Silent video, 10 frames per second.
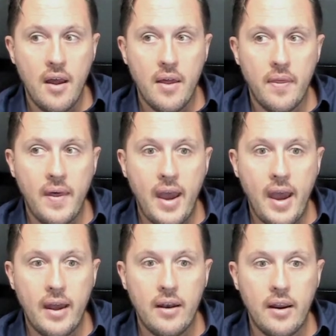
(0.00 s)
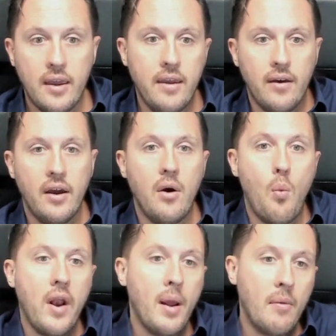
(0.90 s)
that
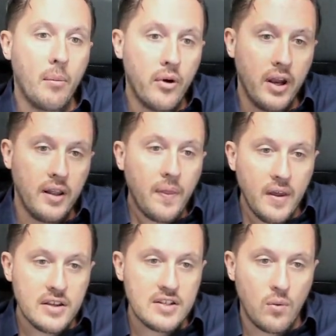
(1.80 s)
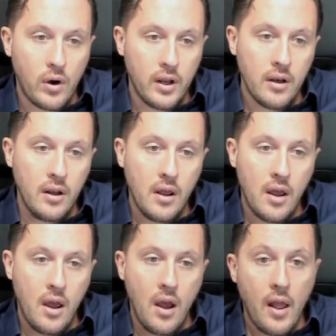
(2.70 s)
when I'm upgrading this one
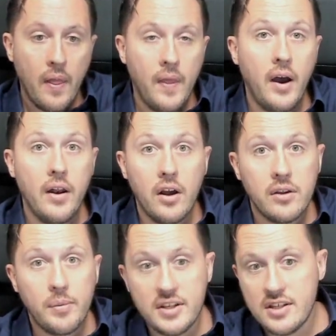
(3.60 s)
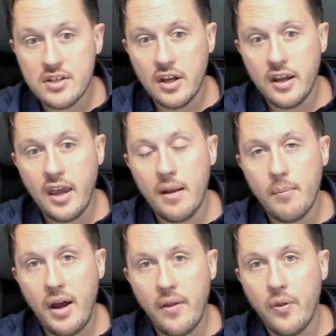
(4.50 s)
the, another PC is going to get
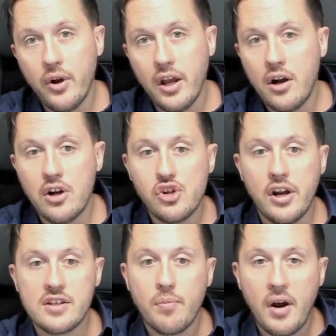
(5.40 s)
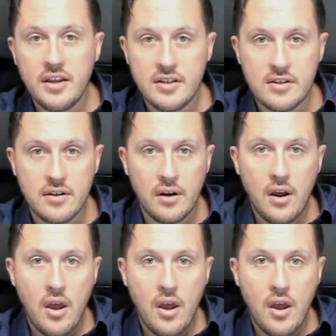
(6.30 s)
my 3800X processor.